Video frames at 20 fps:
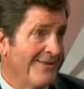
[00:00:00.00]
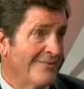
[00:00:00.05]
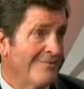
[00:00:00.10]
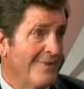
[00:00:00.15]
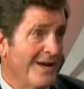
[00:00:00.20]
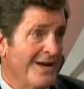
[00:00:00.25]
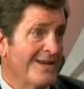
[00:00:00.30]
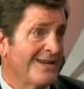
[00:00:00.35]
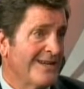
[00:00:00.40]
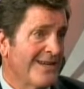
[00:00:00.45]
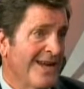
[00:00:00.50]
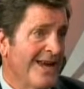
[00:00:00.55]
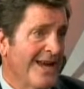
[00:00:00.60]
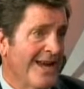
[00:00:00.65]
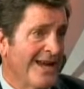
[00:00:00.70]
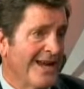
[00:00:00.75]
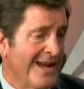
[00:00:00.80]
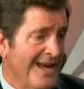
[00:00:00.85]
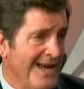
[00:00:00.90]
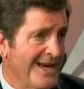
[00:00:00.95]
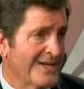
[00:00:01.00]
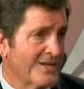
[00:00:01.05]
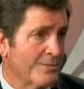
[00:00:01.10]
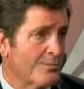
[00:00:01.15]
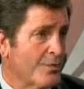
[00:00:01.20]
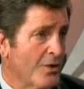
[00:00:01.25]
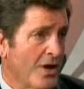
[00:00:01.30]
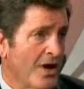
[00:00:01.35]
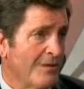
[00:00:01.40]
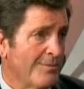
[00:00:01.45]
half-baked and
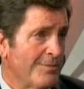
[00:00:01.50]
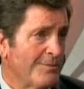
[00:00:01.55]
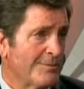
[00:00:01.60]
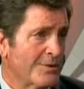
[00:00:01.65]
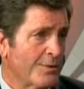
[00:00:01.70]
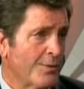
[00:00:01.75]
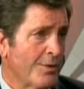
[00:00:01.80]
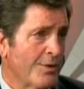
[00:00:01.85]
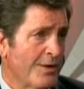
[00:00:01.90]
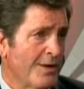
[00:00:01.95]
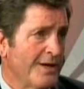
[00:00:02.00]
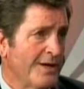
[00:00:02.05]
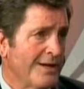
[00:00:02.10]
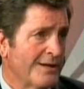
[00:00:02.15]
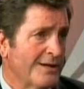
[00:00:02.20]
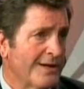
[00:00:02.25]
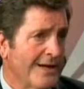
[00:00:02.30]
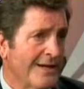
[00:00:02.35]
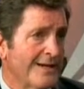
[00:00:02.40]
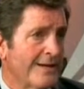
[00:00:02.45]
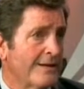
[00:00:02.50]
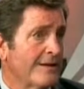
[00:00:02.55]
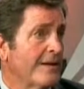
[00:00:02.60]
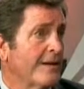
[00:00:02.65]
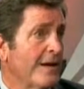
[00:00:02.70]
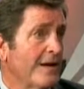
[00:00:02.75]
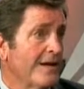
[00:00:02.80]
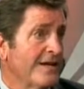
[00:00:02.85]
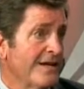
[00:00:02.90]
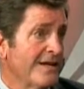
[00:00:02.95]
has problems within it that
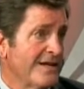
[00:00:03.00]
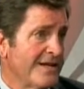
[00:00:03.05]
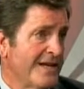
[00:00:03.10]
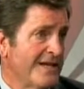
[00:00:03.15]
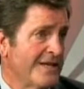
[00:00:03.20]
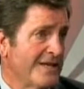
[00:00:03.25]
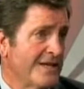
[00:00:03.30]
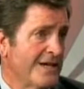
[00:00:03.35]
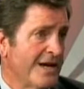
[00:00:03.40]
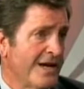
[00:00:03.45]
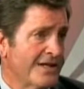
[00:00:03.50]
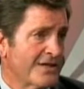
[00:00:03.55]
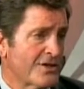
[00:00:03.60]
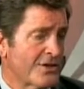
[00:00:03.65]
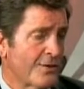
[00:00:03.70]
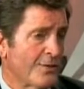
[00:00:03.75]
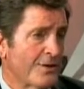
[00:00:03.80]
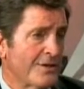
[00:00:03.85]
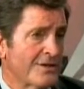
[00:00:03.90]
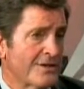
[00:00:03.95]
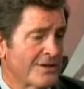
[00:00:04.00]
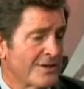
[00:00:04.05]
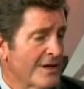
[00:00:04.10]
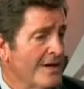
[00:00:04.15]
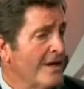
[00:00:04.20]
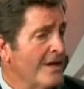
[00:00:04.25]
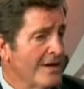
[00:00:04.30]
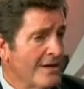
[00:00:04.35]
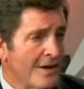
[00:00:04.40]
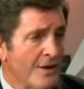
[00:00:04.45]
the unintended
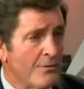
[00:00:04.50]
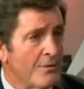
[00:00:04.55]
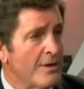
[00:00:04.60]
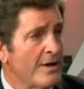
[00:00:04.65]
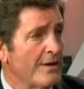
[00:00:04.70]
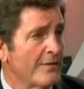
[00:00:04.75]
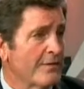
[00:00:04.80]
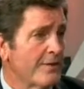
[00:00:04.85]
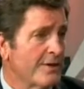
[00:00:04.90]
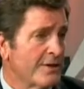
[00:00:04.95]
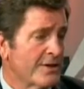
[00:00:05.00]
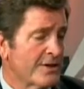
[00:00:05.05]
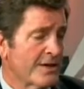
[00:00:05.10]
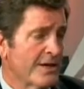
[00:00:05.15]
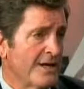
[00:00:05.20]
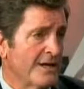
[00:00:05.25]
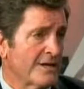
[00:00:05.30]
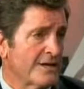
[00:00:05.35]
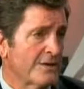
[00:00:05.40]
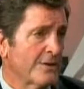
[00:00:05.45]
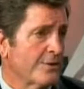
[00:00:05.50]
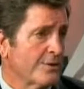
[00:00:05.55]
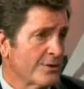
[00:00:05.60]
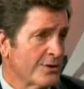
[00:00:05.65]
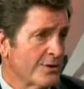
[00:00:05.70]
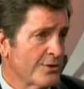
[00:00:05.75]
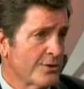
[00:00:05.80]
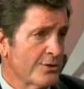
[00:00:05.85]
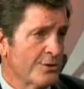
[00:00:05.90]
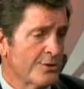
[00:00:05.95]
consequences. They were never discussed,
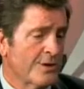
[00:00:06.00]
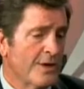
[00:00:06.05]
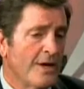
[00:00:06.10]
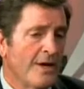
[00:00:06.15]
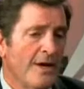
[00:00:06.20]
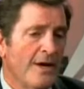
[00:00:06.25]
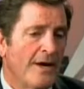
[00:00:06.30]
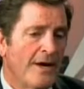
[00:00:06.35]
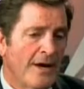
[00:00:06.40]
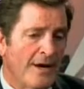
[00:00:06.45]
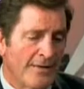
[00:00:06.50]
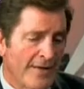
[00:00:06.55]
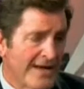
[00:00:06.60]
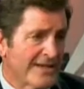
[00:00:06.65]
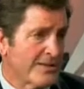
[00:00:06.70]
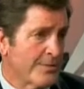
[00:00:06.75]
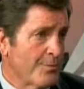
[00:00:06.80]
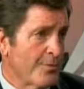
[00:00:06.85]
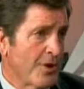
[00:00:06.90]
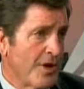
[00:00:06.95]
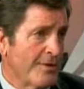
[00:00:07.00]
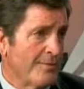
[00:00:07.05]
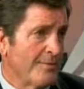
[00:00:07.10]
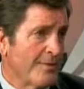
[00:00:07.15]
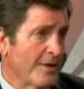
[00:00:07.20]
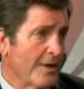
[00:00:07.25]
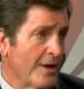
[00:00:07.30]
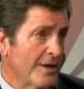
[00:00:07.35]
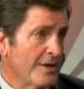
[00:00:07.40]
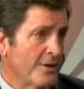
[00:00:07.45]
those issues. That's a
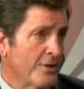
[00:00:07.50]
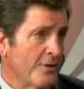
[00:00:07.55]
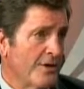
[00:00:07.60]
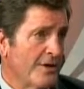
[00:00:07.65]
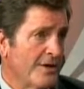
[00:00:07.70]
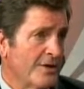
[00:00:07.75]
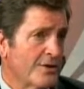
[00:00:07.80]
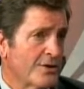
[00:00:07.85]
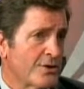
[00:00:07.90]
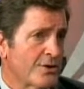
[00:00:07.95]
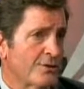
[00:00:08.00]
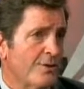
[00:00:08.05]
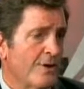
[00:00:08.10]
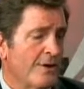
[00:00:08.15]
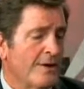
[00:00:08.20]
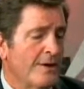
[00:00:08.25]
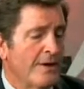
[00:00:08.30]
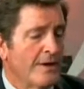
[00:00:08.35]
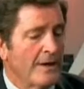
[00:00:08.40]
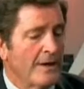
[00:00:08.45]
problem, an ongoing issue.